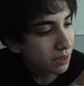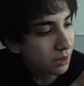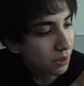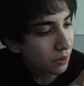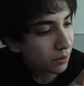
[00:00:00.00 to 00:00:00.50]

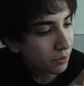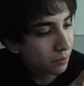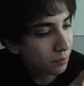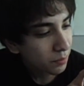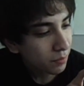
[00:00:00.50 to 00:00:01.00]
so
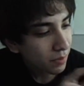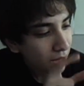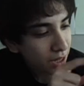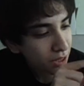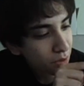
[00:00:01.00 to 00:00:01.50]

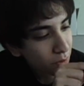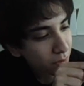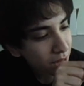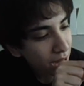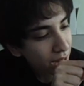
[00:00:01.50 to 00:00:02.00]
I just went with
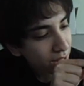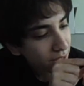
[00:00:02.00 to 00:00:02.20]
that,